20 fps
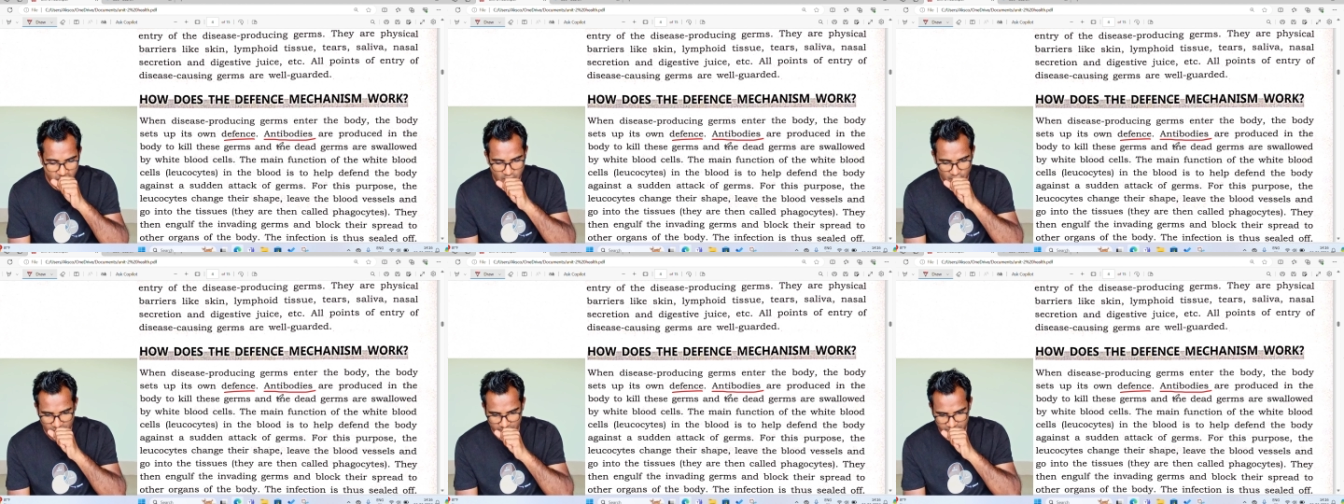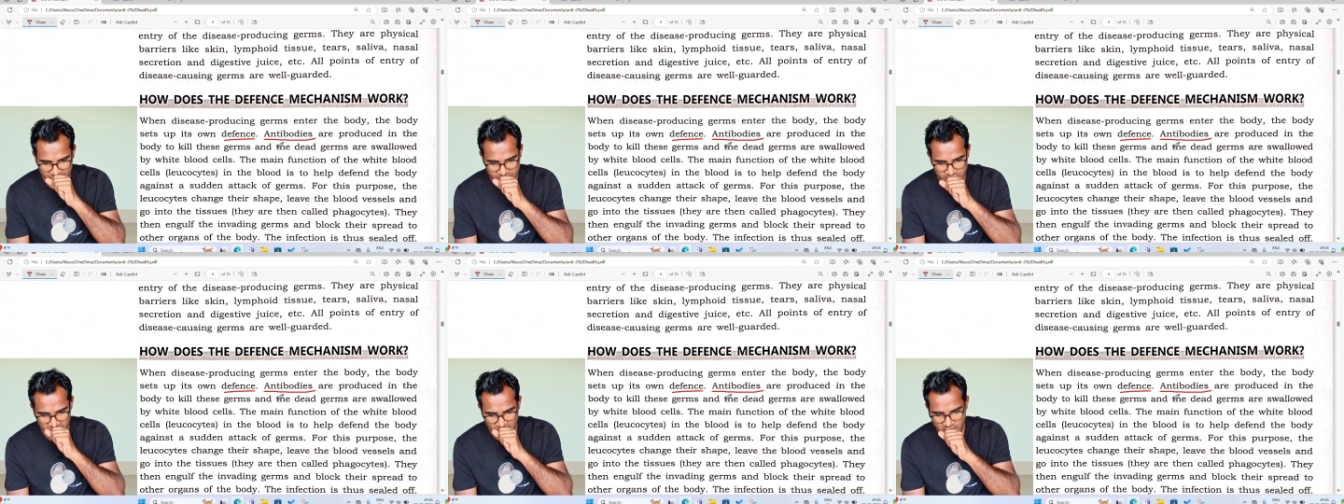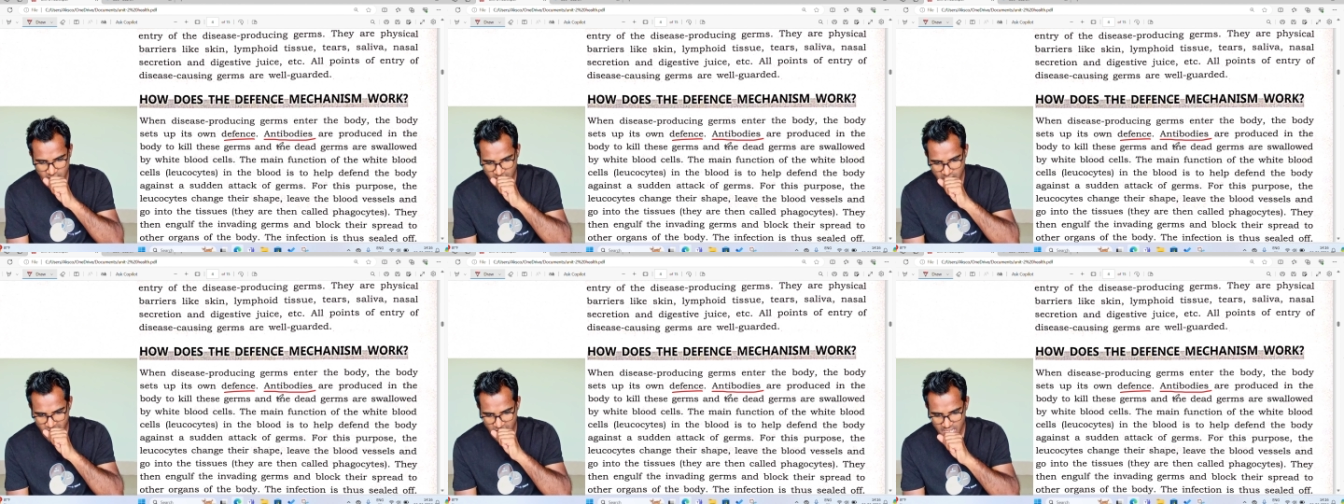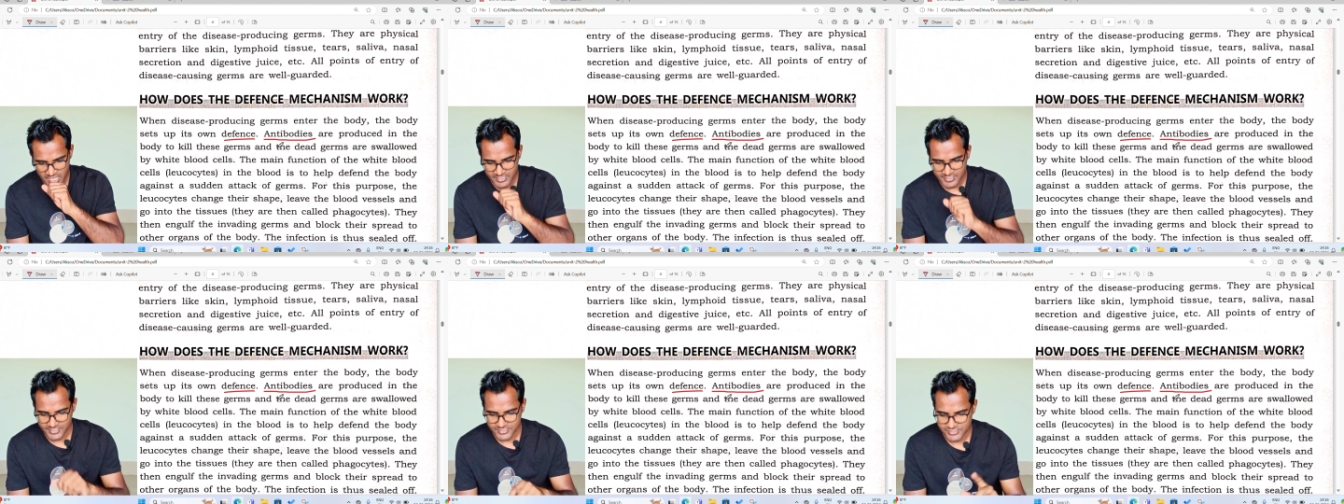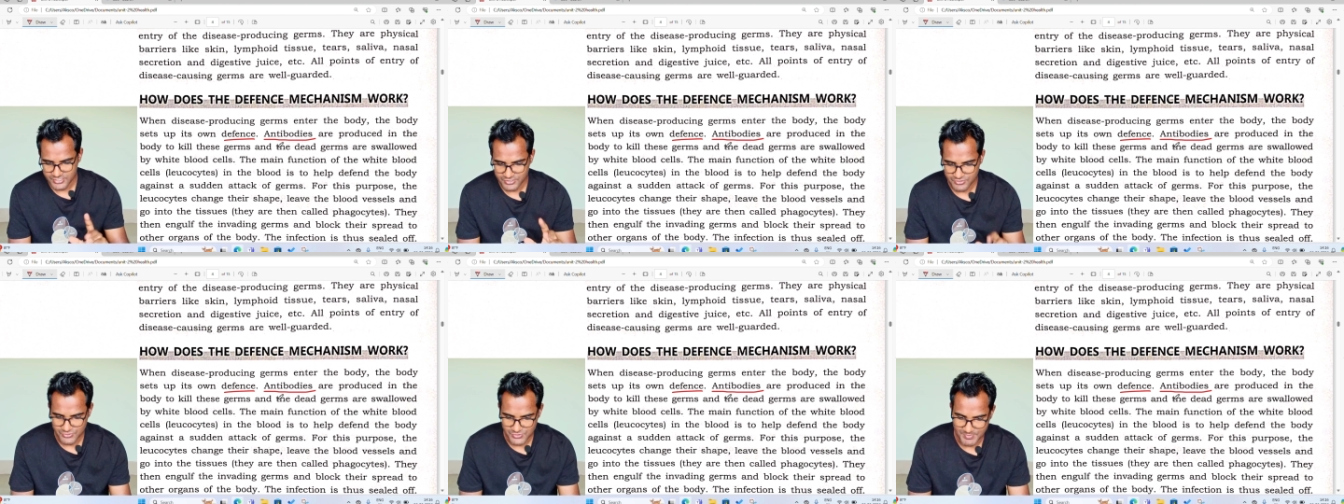Right.
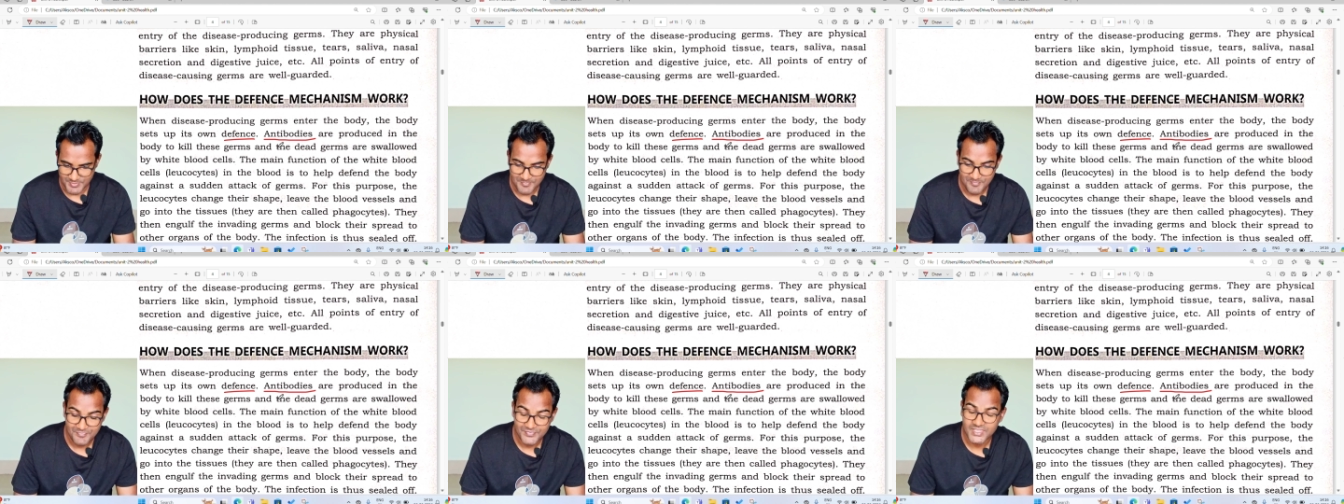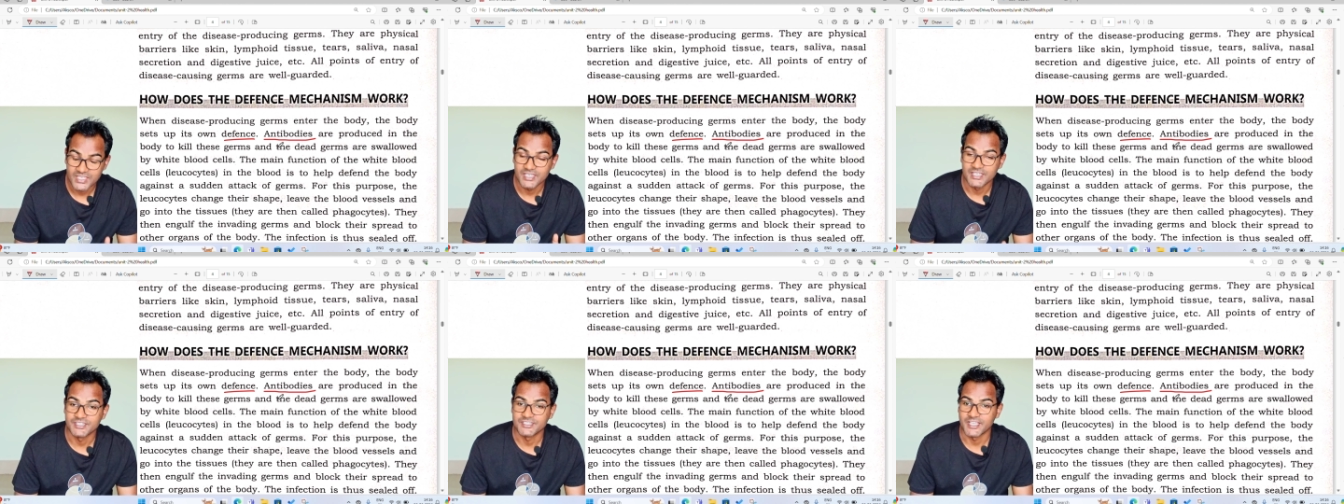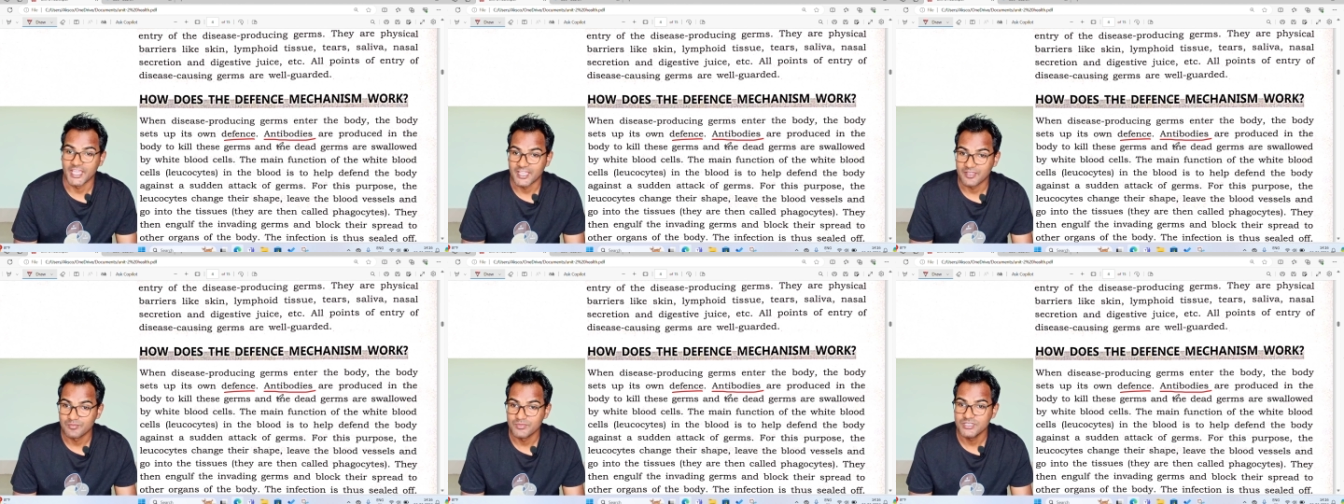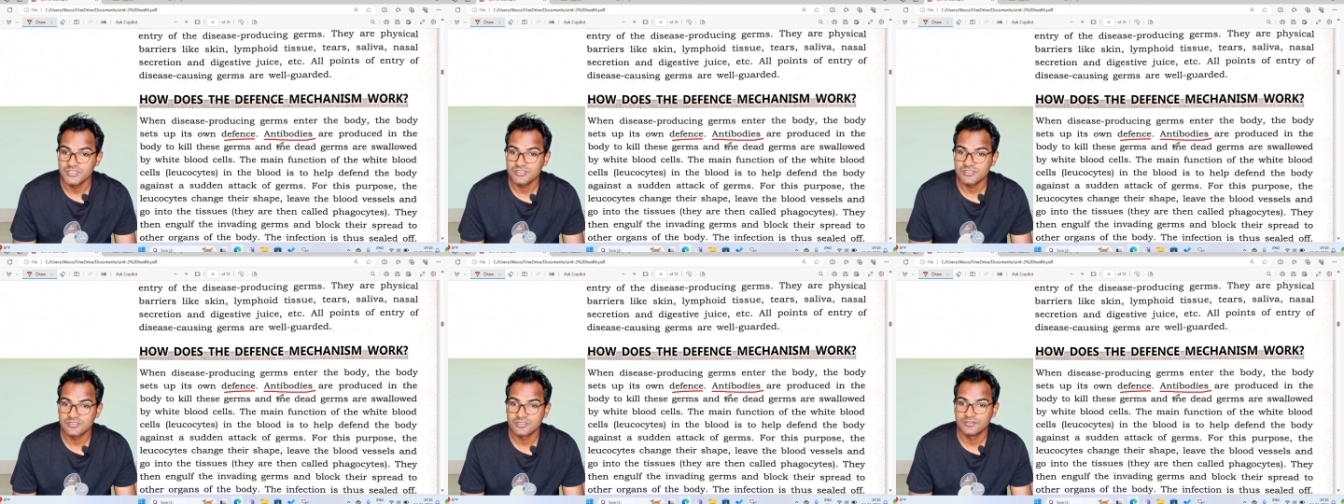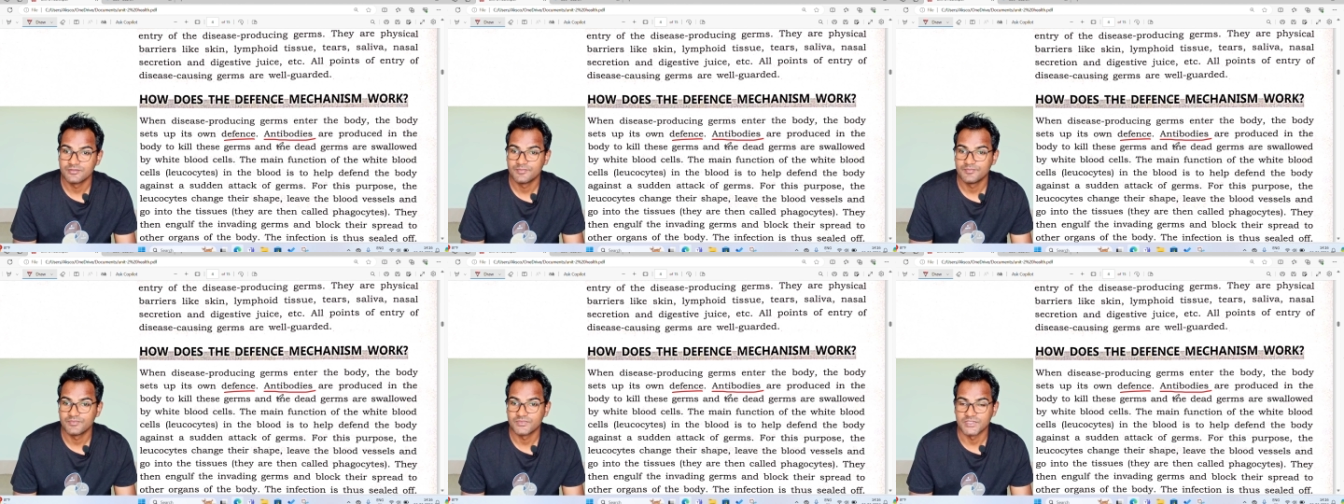Excuse me. Attack means
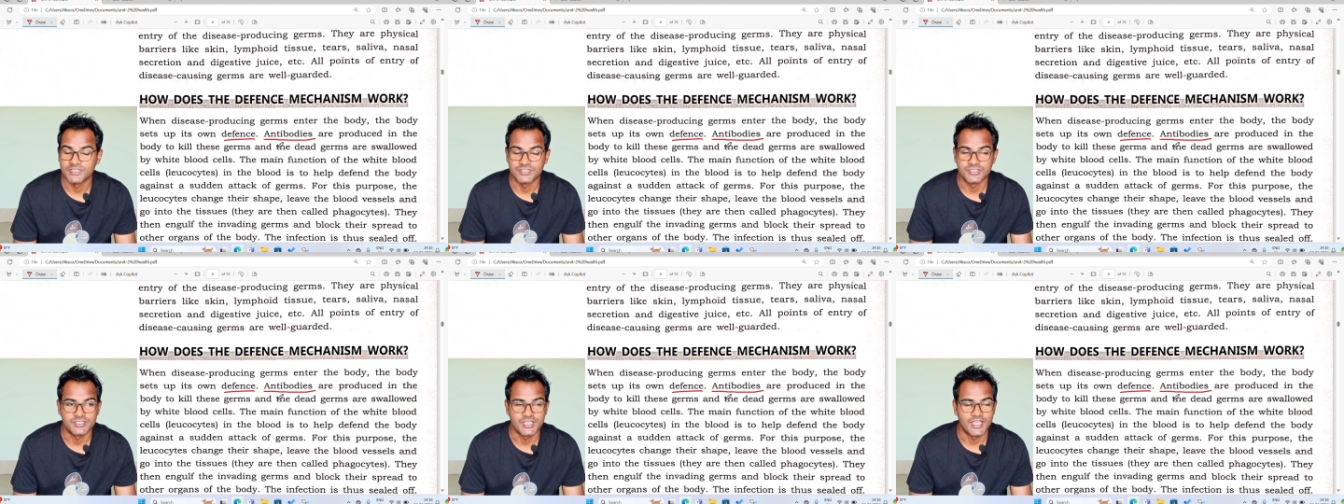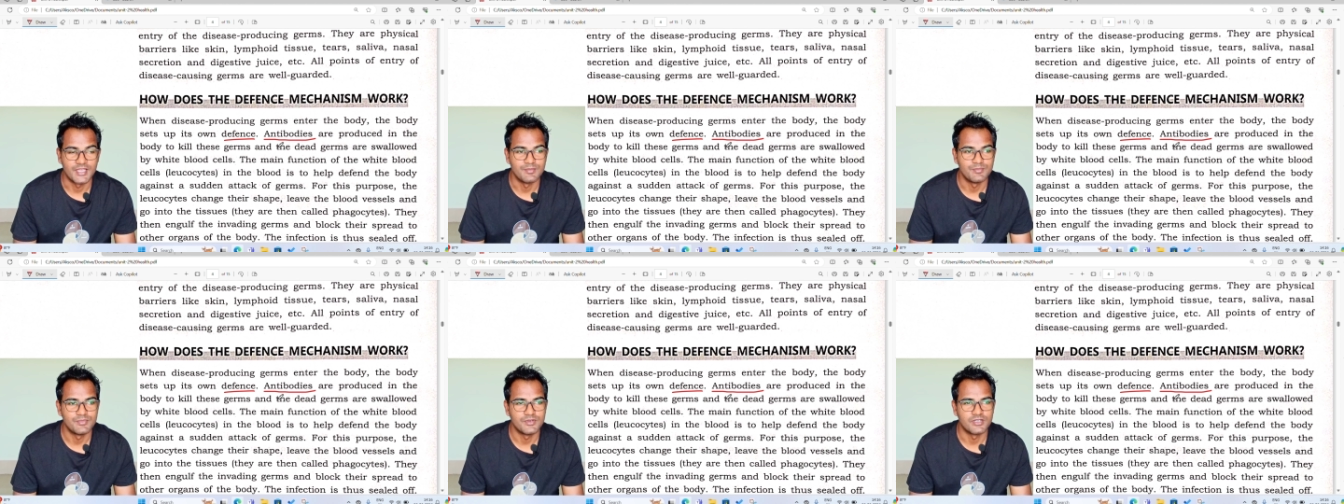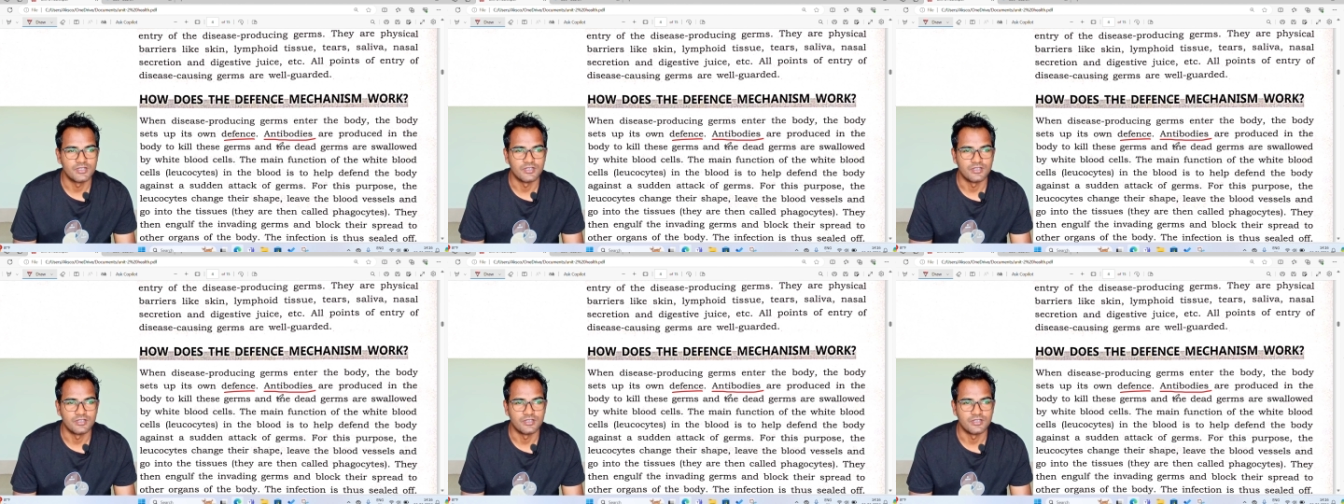the type.